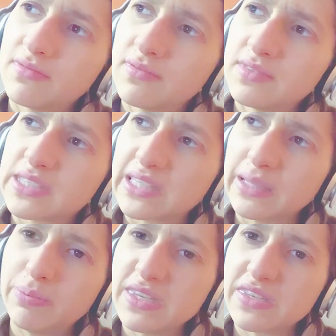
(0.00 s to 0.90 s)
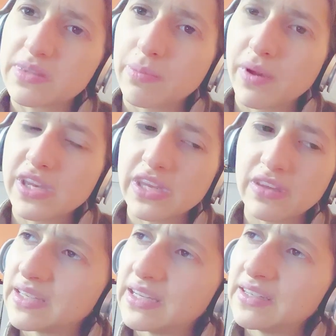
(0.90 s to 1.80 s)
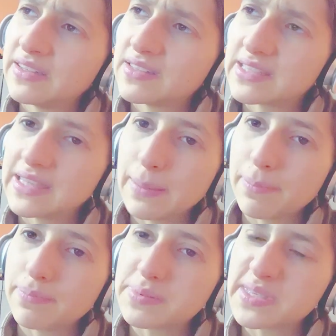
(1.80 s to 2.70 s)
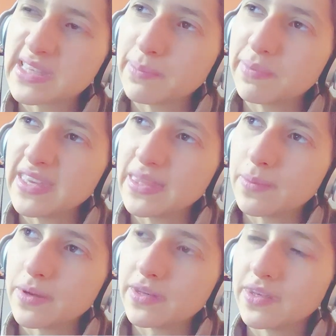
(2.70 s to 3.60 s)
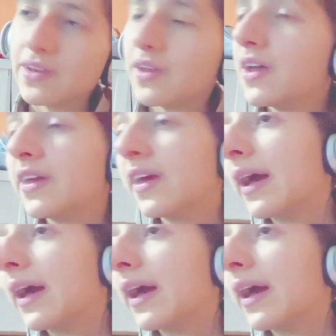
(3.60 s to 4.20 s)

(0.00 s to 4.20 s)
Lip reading: Slippy's the bunny. Slippy the bunny. Yeah.